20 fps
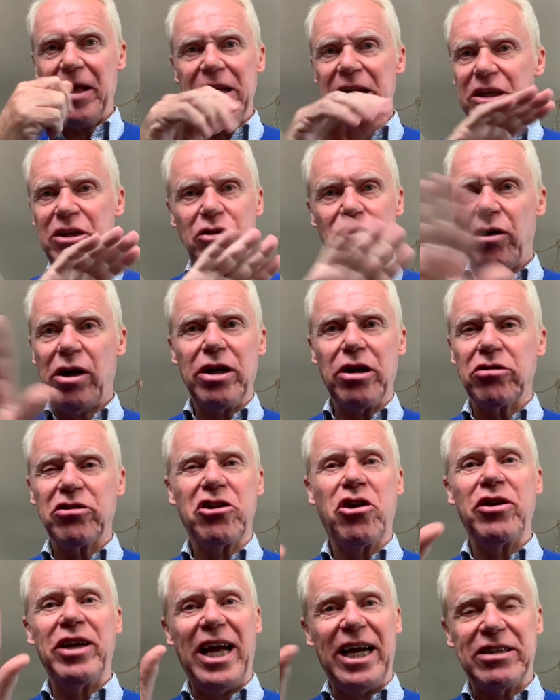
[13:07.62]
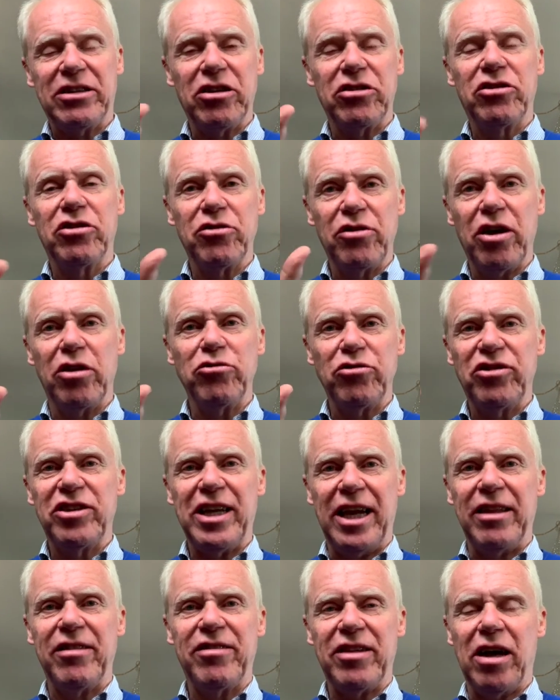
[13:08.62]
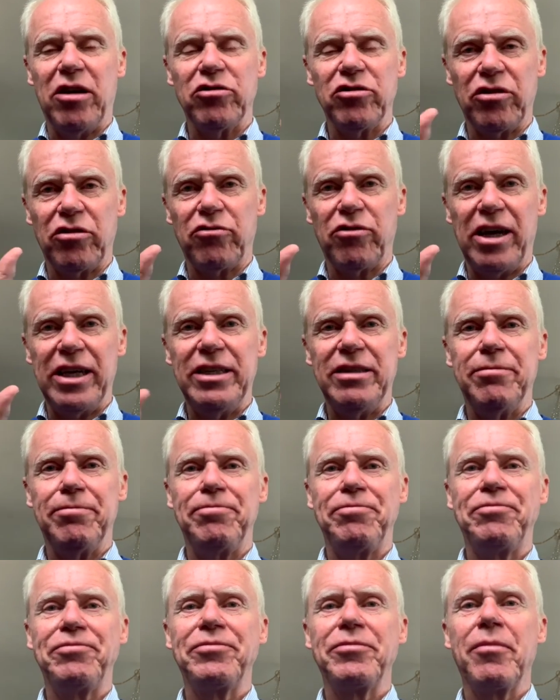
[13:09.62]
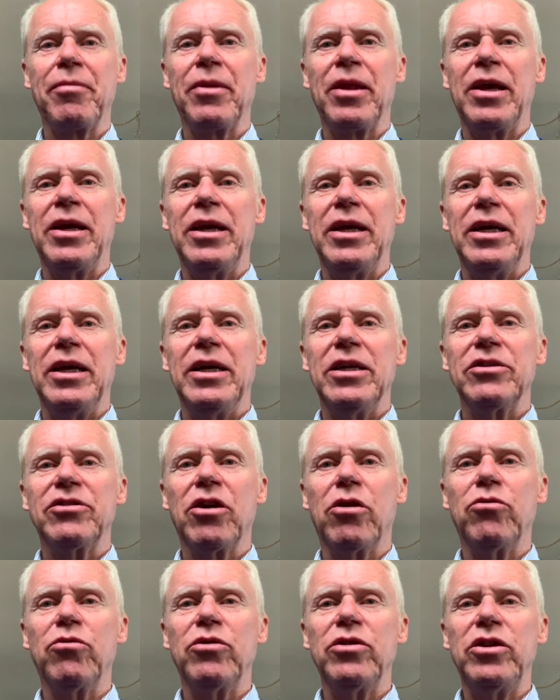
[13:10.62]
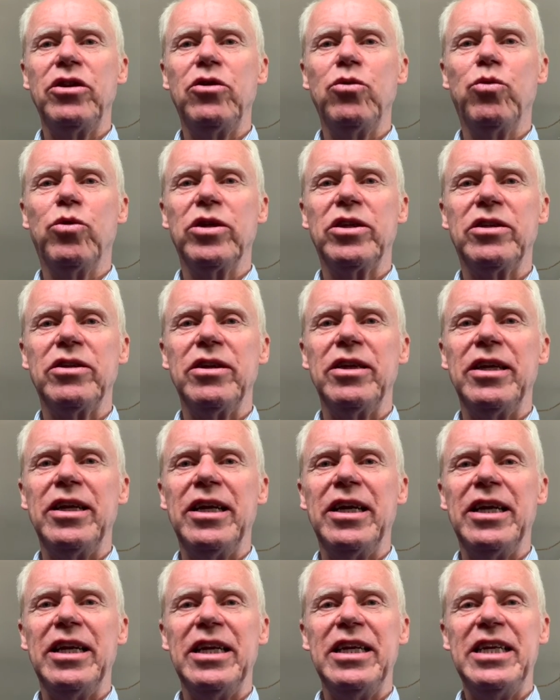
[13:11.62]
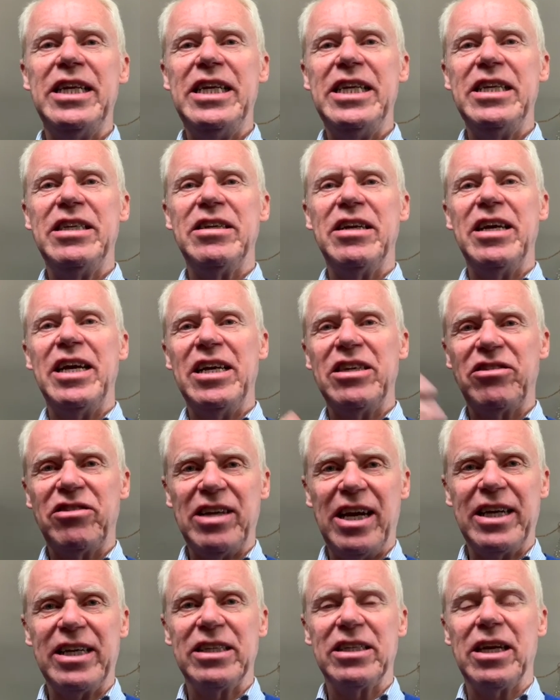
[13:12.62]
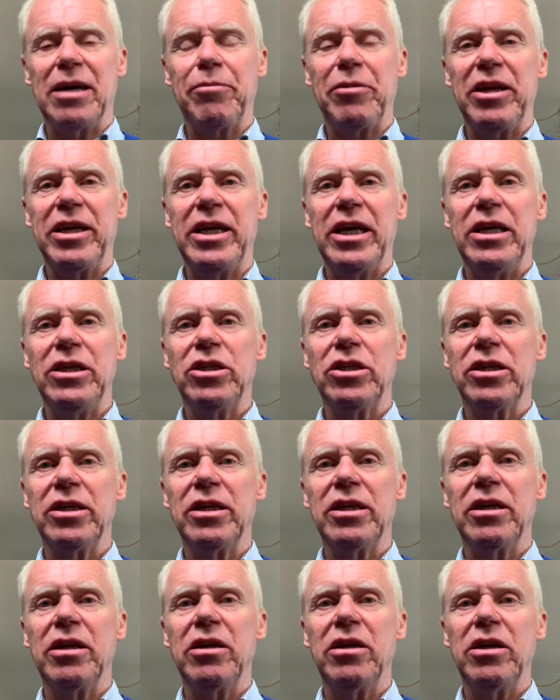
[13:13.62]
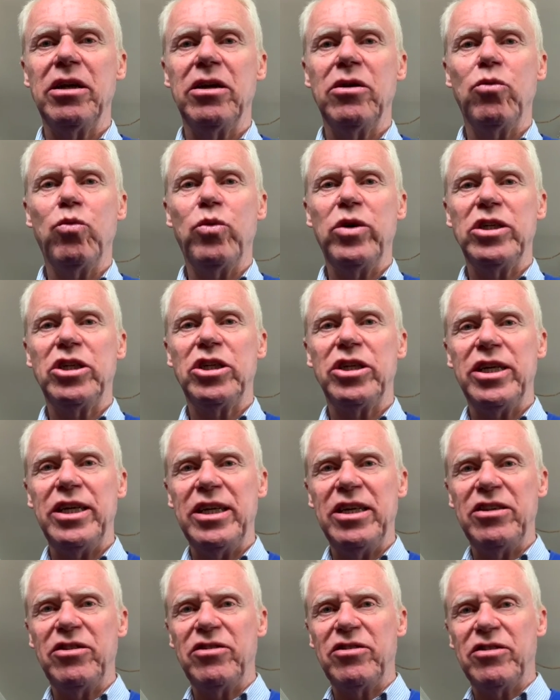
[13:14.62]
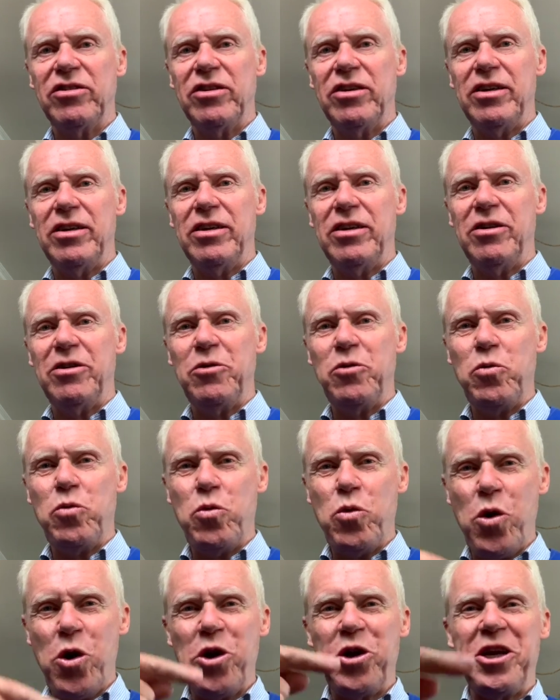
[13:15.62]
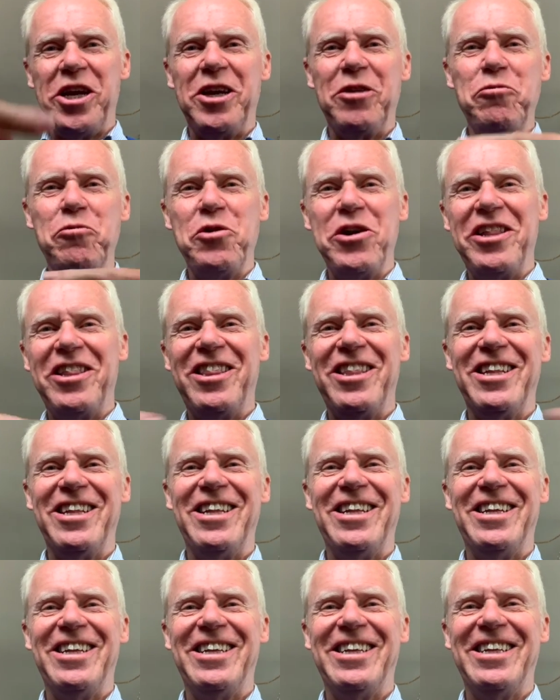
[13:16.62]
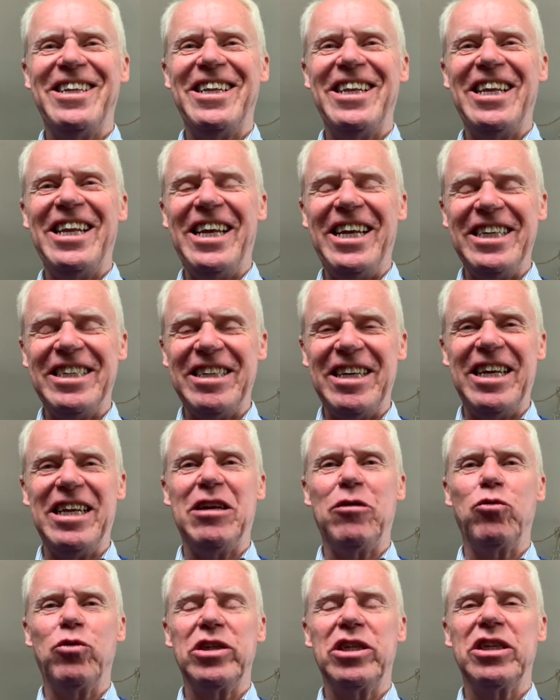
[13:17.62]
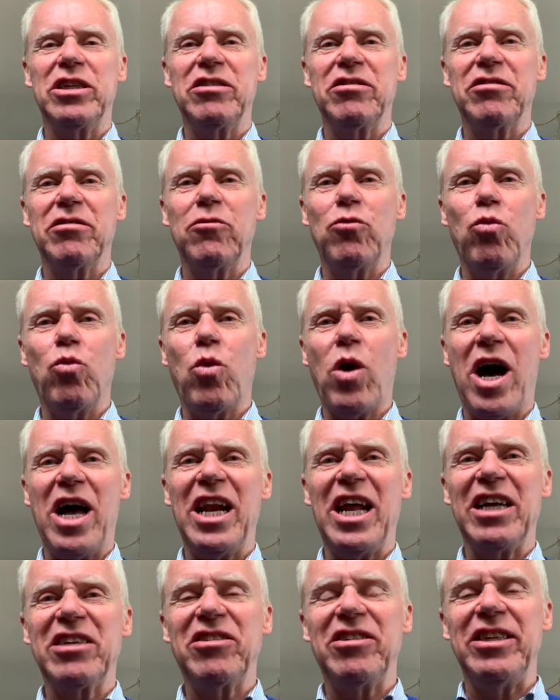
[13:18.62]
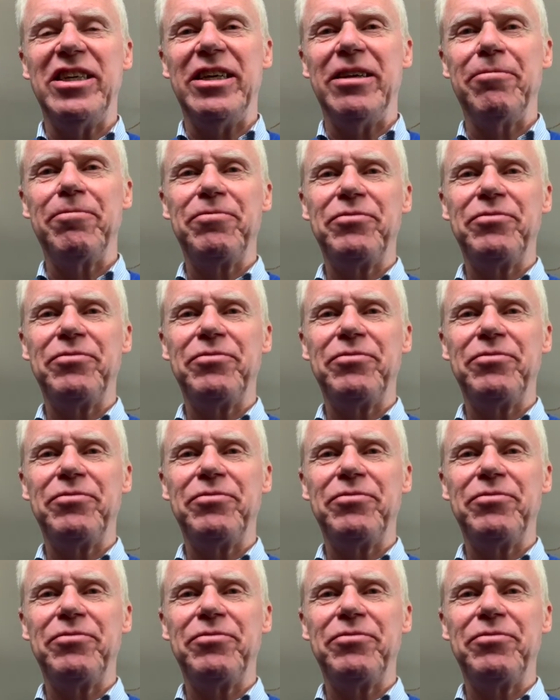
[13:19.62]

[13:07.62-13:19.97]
You are not connected to those 10,000, right? So you would need a second application which is working with LinkedIn, which is Waalaxy,